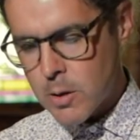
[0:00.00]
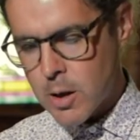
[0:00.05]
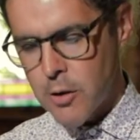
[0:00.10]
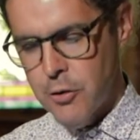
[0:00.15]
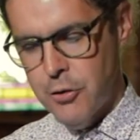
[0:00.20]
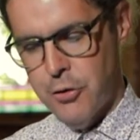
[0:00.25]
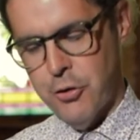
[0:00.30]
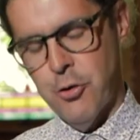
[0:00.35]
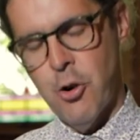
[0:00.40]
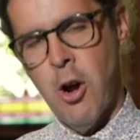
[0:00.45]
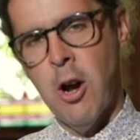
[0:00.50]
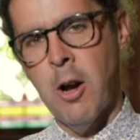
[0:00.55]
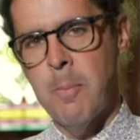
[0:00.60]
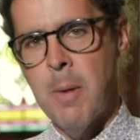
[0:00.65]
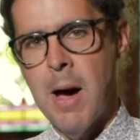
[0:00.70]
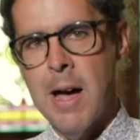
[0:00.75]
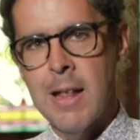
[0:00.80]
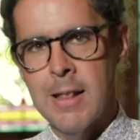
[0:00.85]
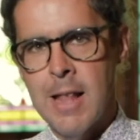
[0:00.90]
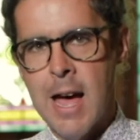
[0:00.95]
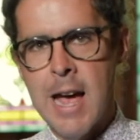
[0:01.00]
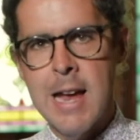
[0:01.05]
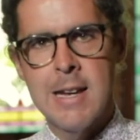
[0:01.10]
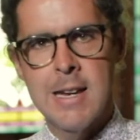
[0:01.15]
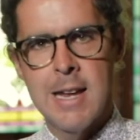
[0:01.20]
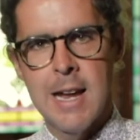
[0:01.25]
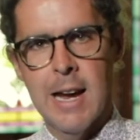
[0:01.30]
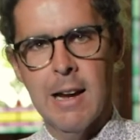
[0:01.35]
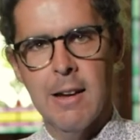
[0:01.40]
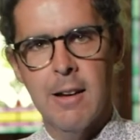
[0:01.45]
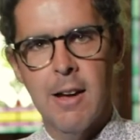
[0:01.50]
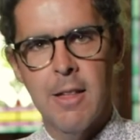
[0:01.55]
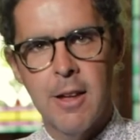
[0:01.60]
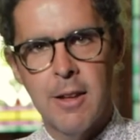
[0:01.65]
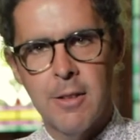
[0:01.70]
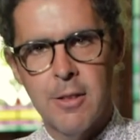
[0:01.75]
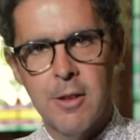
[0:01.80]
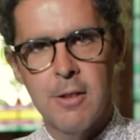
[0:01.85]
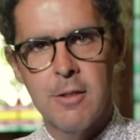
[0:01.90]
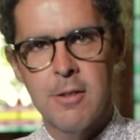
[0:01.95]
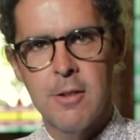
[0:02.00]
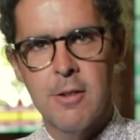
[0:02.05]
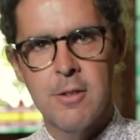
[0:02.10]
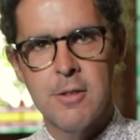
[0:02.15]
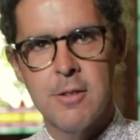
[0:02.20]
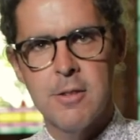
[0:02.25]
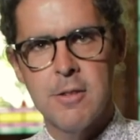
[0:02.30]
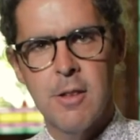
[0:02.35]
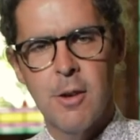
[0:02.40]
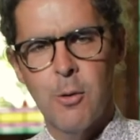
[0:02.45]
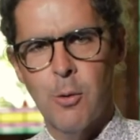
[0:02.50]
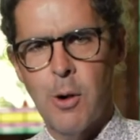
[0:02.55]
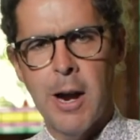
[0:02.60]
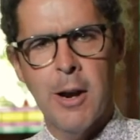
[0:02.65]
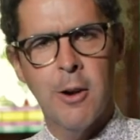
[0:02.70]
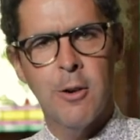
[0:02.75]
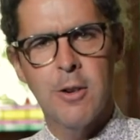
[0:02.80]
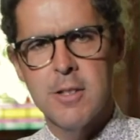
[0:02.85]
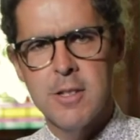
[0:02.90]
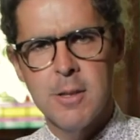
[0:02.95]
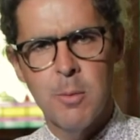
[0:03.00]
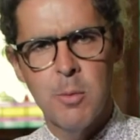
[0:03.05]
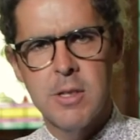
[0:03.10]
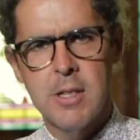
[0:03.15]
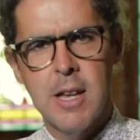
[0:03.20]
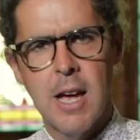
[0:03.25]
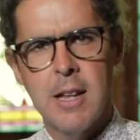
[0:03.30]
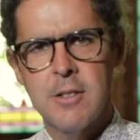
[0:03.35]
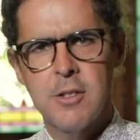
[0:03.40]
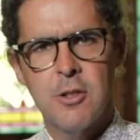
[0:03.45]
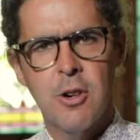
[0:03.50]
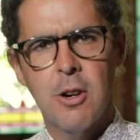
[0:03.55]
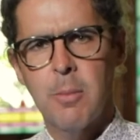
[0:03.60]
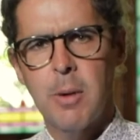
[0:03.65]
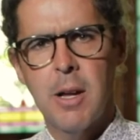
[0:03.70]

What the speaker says: struck by lightning. I think that there's the record of someone's gotten struck